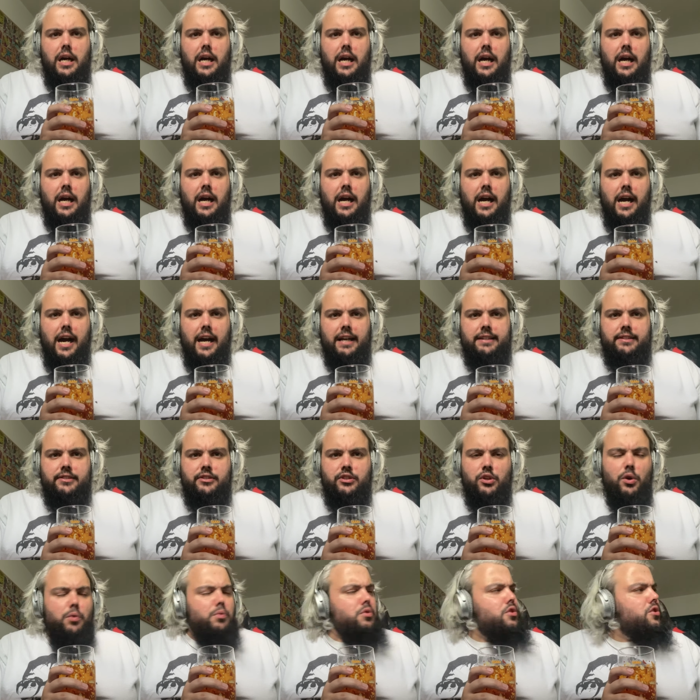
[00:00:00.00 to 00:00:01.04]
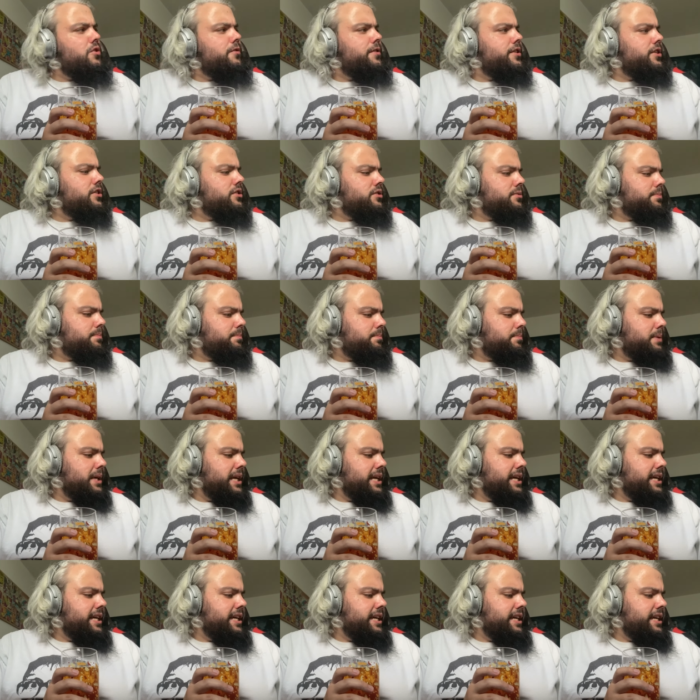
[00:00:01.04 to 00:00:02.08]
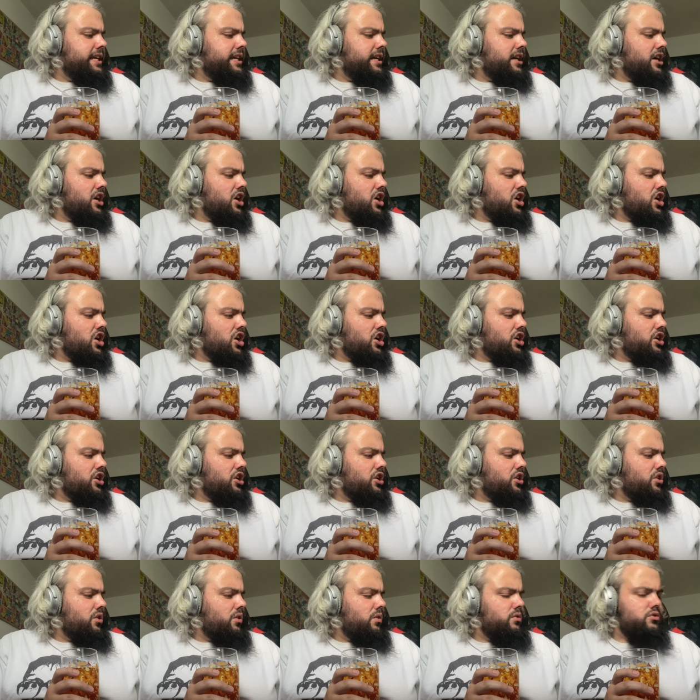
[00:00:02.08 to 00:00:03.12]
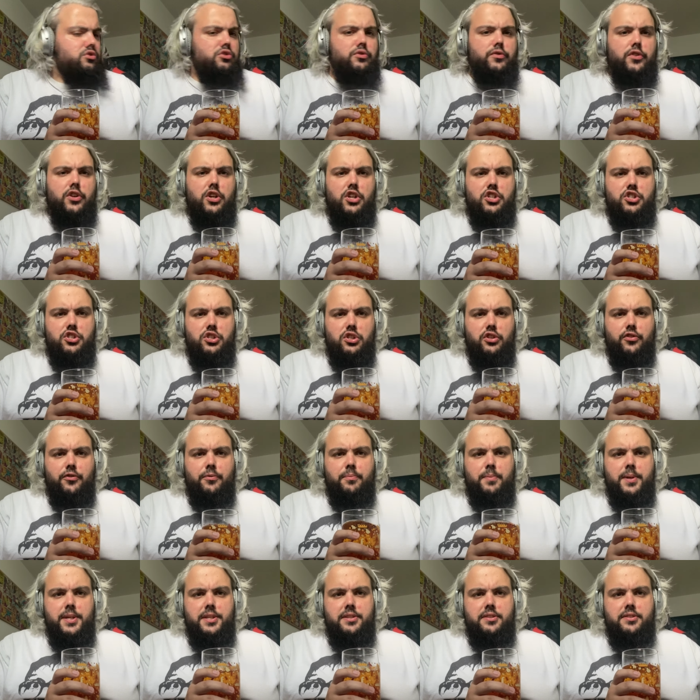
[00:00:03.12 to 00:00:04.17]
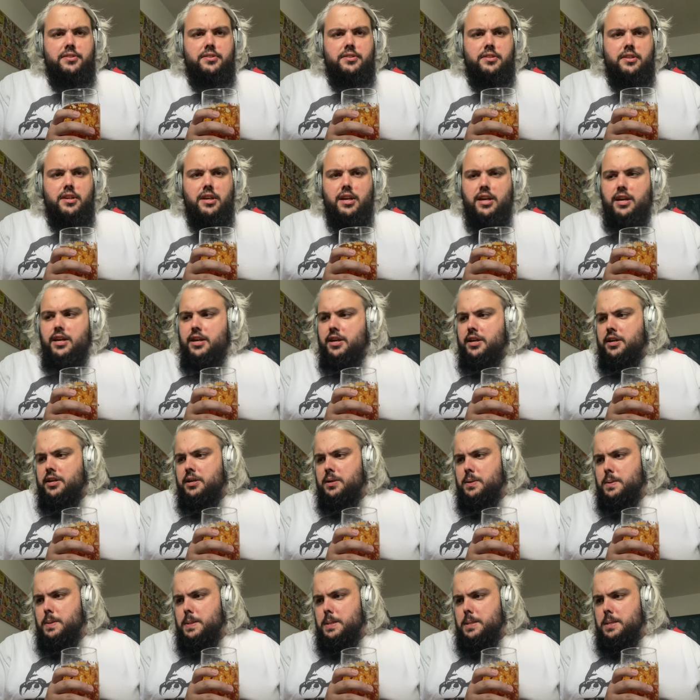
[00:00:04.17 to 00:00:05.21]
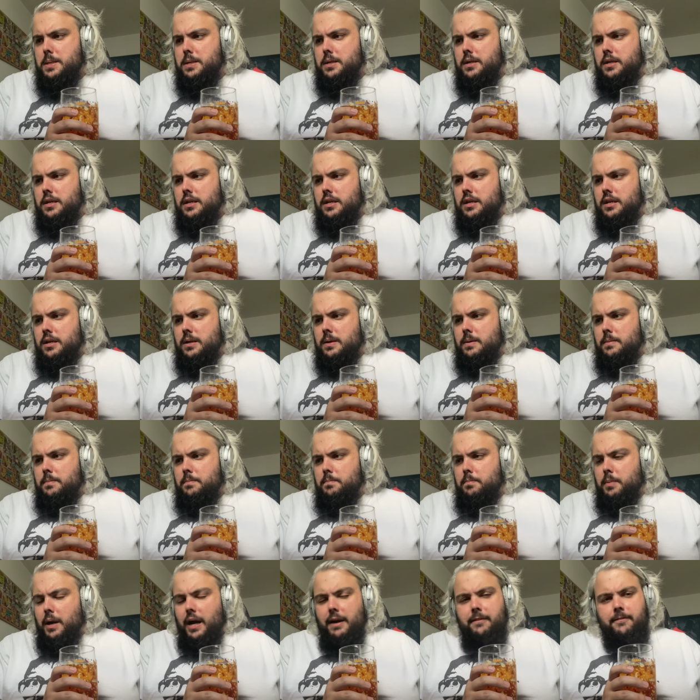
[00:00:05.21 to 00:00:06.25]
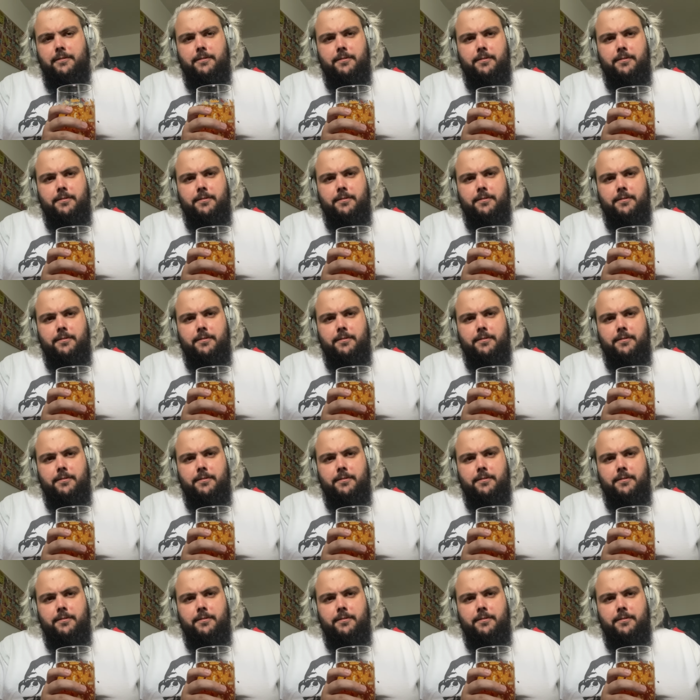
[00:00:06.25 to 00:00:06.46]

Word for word: I don't know if it would be controversial of me to say, but I